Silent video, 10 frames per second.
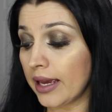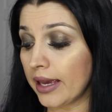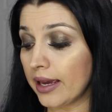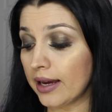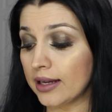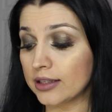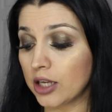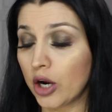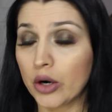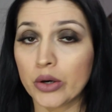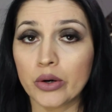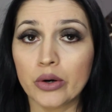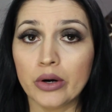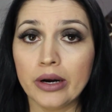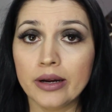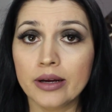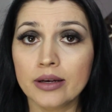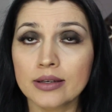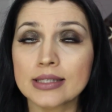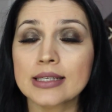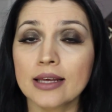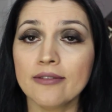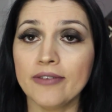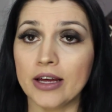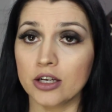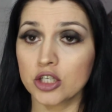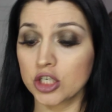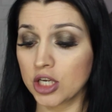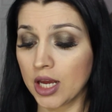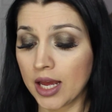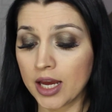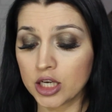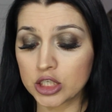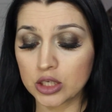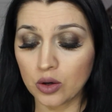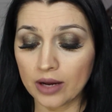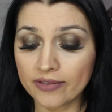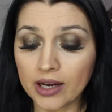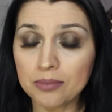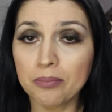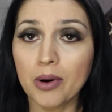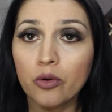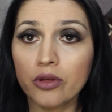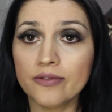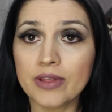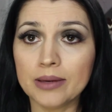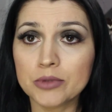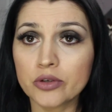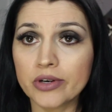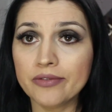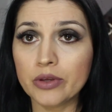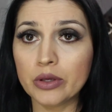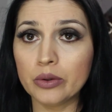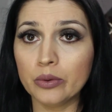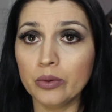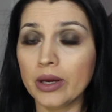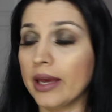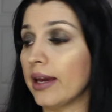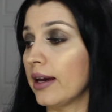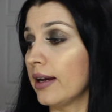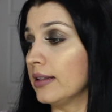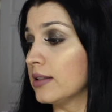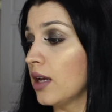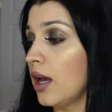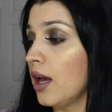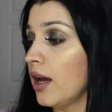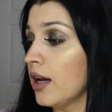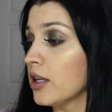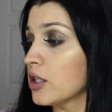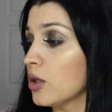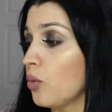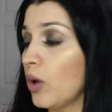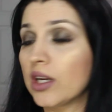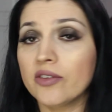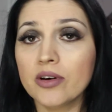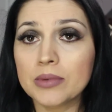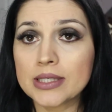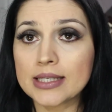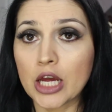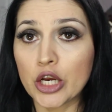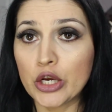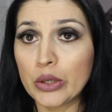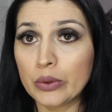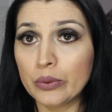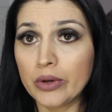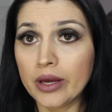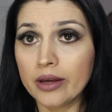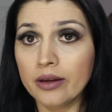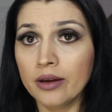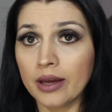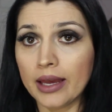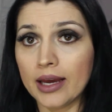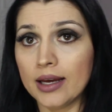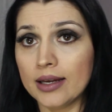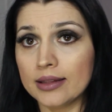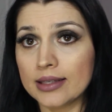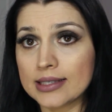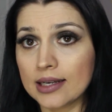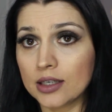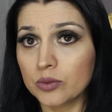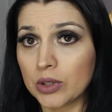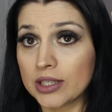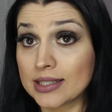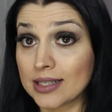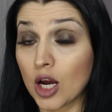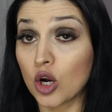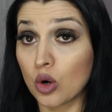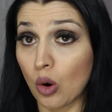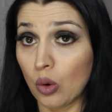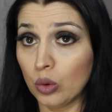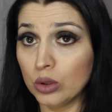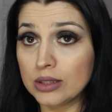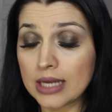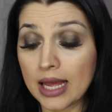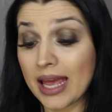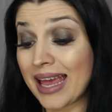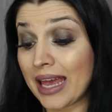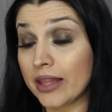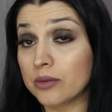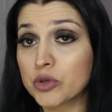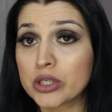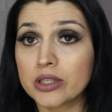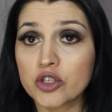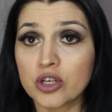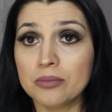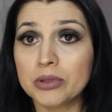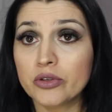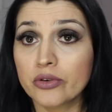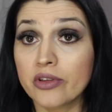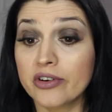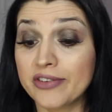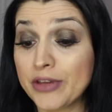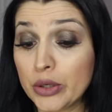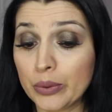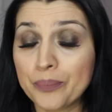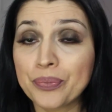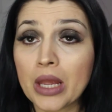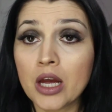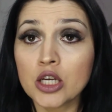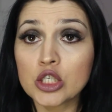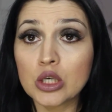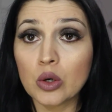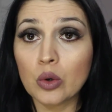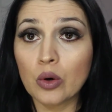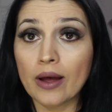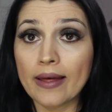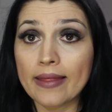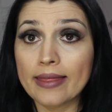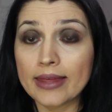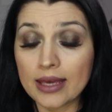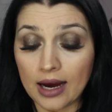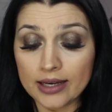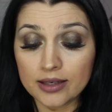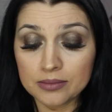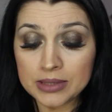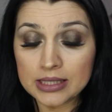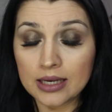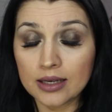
and her Skin Fetish. So I've got both of them to review, and so one of them is Nude and the second one is Gold, and I'm just gonna jump into the review. So the items,